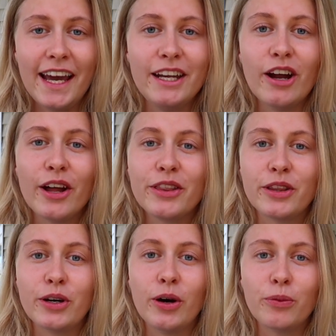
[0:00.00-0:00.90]
and not
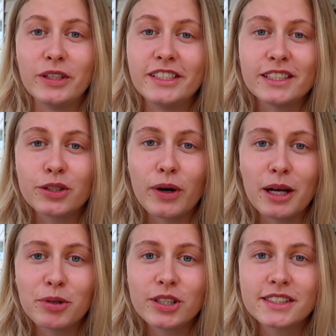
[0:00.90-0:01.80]
the windshield
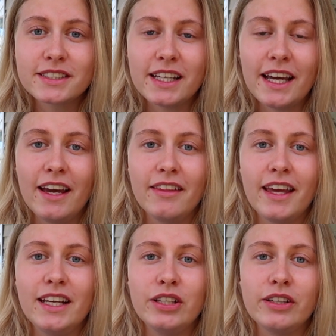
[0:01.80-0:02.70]
wipers, and
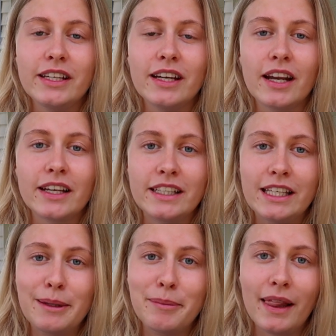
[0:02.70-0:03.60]
then you gotta
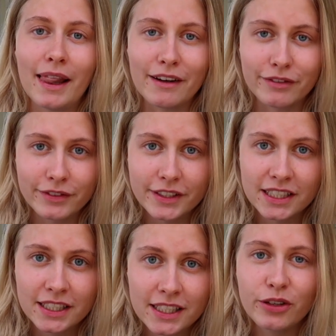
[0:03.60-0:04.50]
keep left.
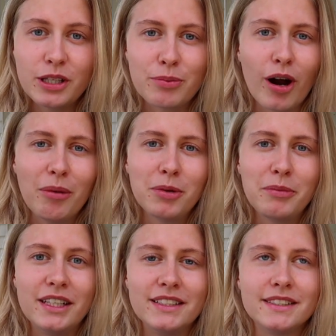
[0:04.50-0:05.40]
The only
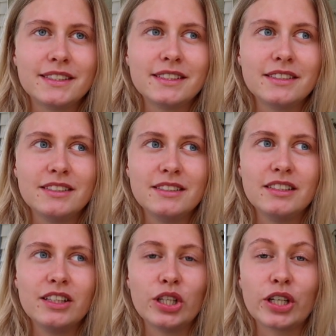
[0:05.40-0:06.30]
problem is
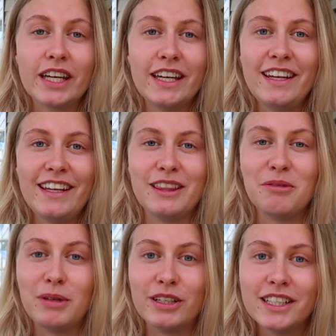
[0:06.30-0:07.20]
looking in the
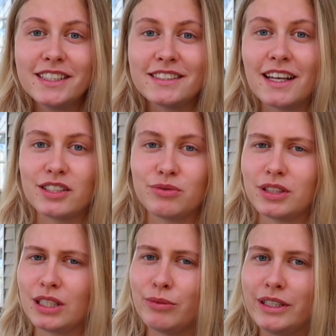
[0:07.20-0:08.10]
mirrors. That's
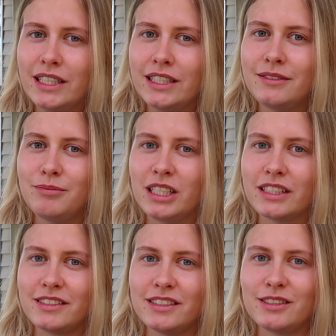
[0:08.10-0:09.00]
really weird
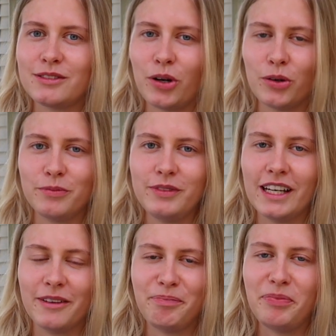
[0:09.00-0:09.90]
because it's all,
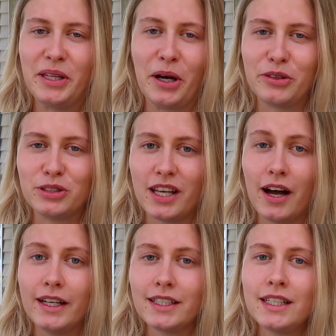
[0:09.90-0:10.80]
yeah, the other
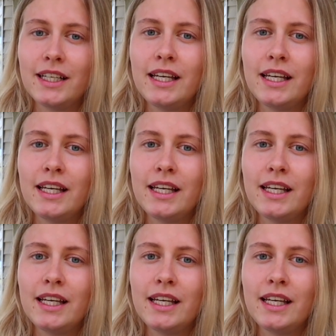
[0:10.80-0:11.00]
side.